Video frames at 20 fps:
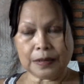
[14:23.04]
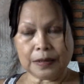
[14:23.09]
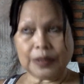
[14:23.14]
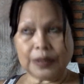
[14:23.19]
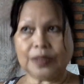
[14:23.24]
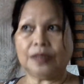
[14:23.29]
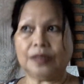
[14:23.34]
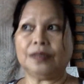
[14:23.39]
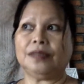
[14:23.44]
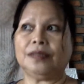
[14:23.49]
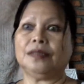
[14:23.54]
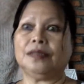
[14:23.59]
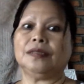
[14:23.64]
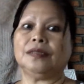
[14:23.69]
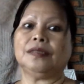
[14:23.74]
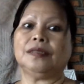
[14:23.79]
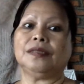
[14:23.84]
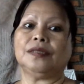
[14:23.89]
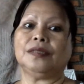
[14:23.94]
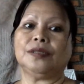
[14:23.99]

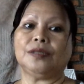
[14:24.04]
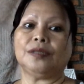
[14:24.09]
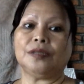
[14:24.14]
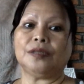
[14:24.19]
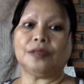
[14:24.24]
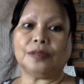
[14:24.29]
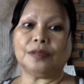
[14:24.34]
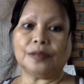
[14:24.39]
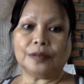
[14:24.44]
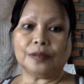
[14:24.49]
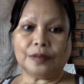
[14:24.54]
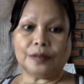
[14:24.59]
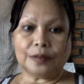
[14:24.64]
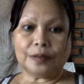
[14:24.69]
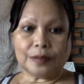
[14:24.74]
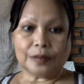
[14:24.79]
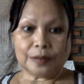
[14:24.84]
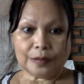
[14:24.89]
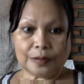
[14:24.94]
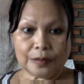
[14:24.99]
Nobody speaks.